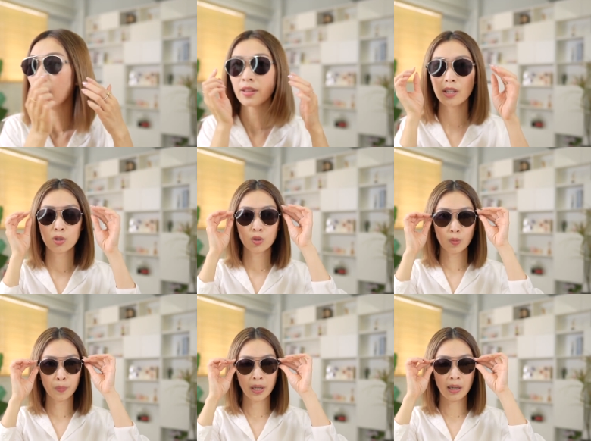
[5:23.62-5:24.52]
and they're
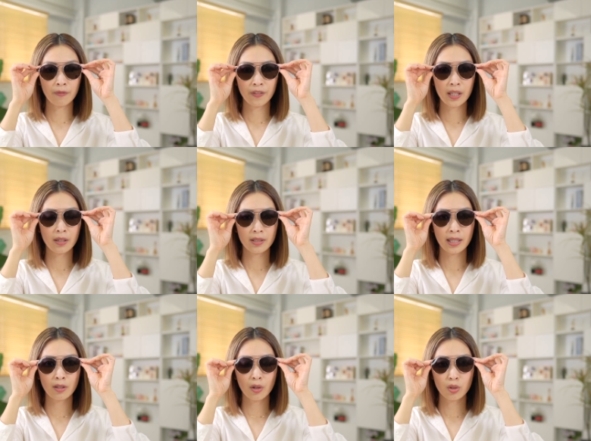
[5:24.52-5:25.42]
super comfy because
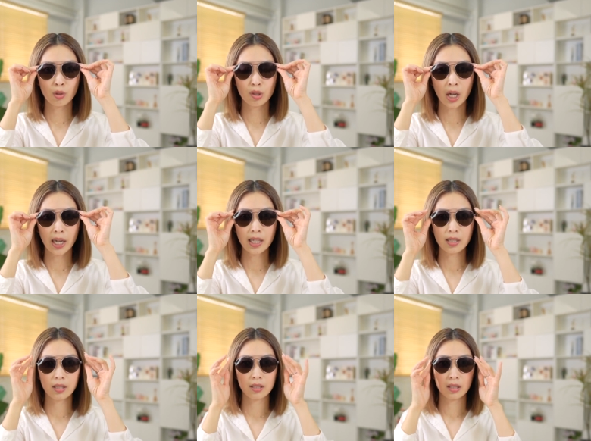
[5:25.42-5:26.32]
they're not too
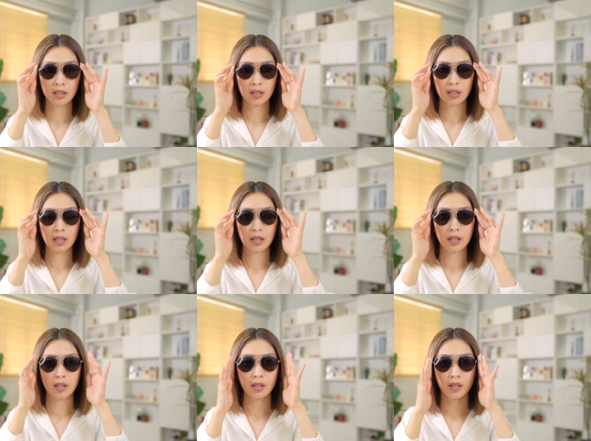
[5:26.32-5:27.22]
tight.
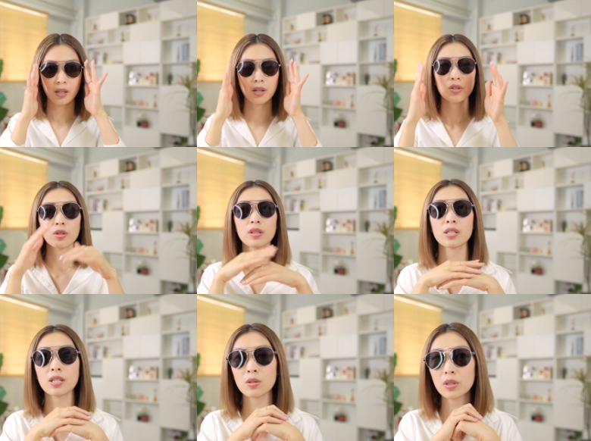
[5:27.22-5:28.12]
So
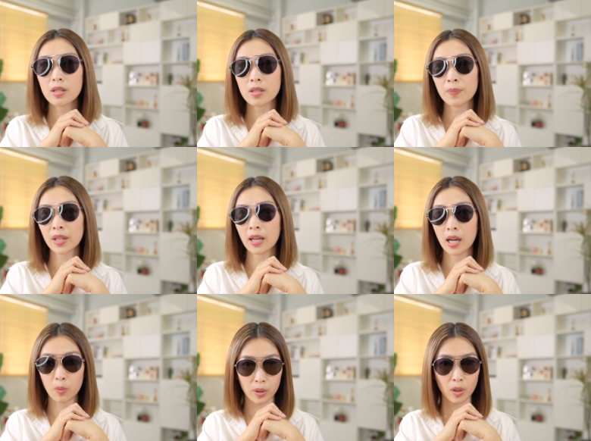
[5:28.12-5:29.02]
this is something
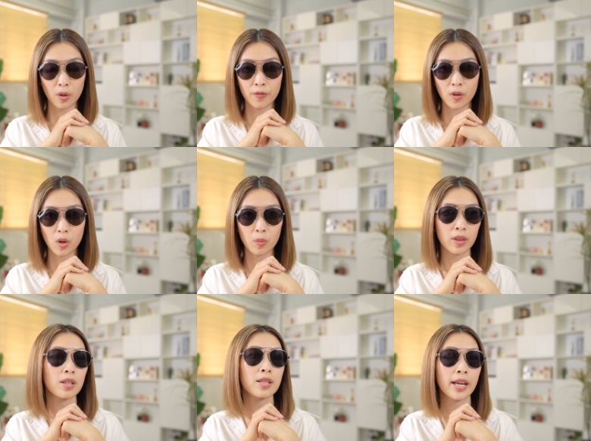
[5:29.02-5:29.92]
I would go for
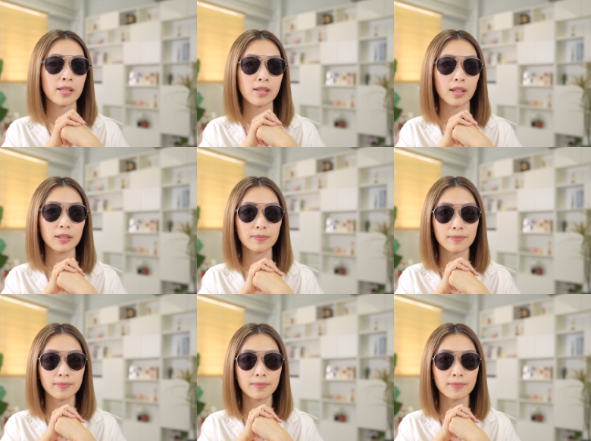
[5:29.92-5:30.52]
with this hairstyle.